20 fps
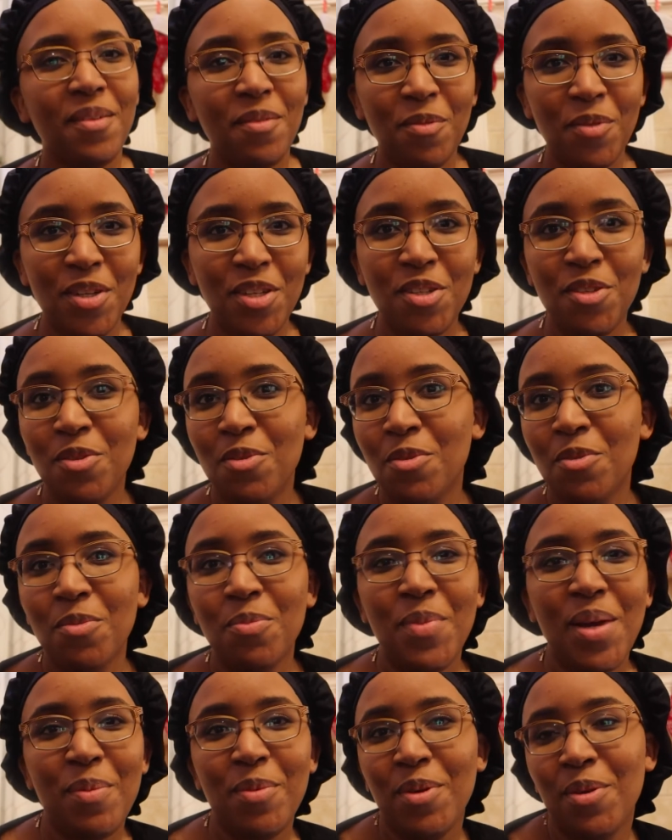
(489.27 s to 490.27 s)
when you
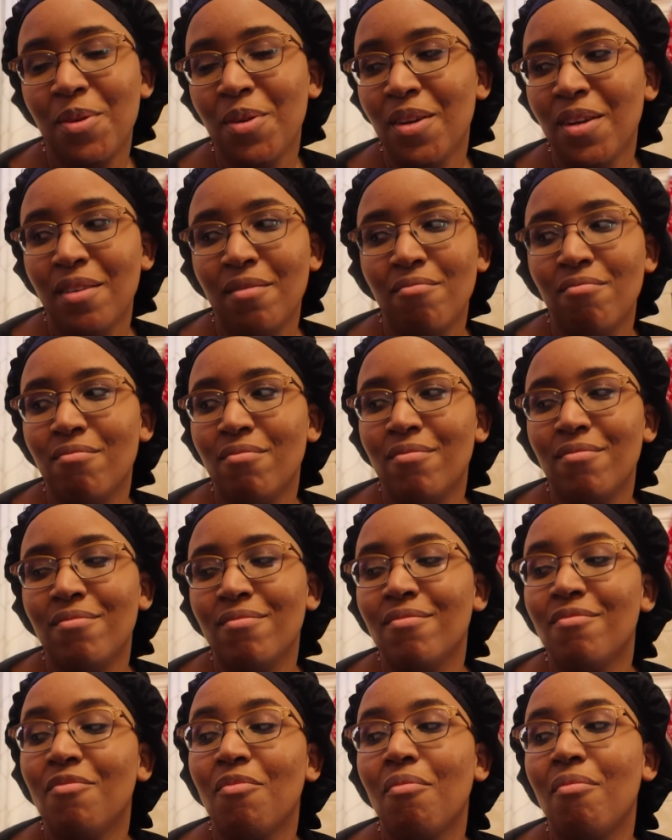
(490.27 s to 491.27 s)
maybe
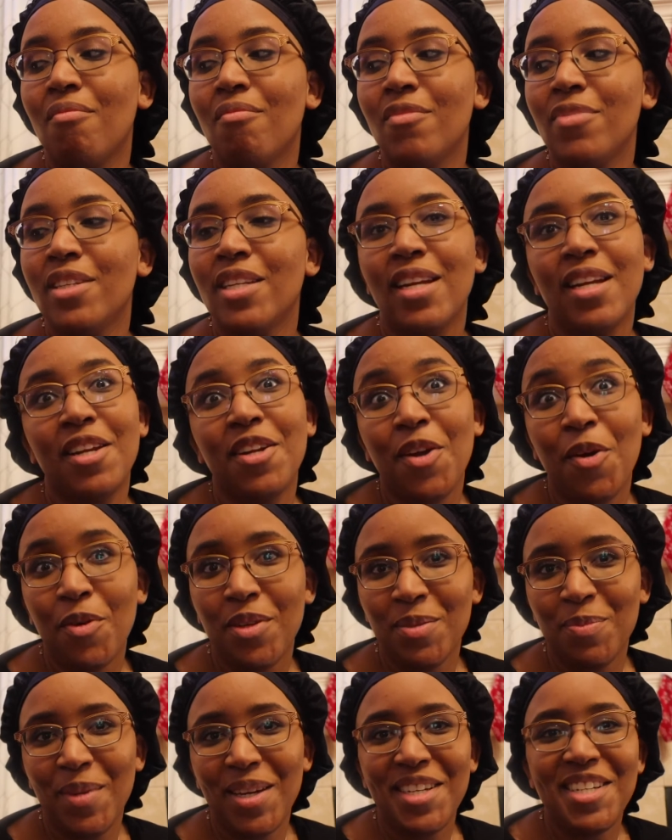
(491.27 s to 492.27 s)
didn't know
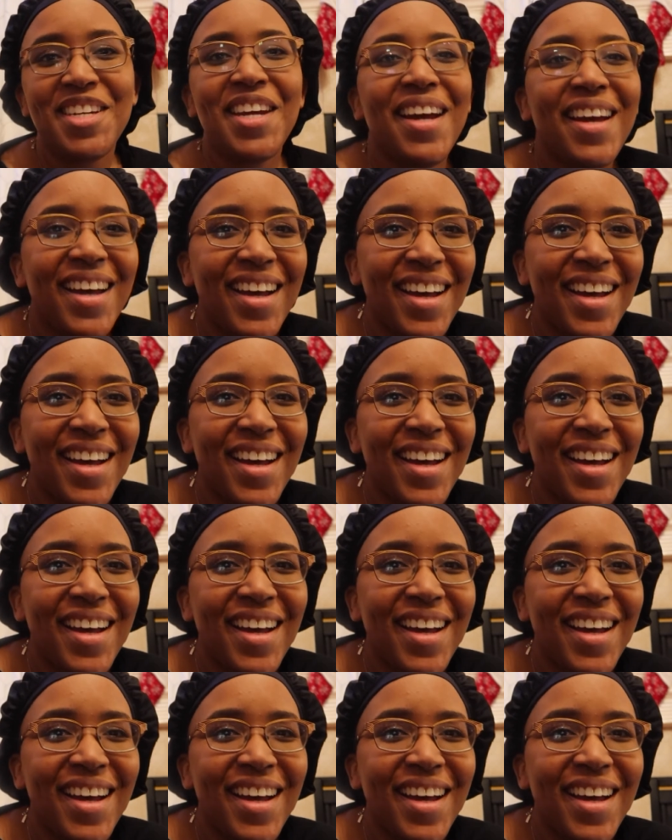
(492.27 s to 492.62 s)
as much.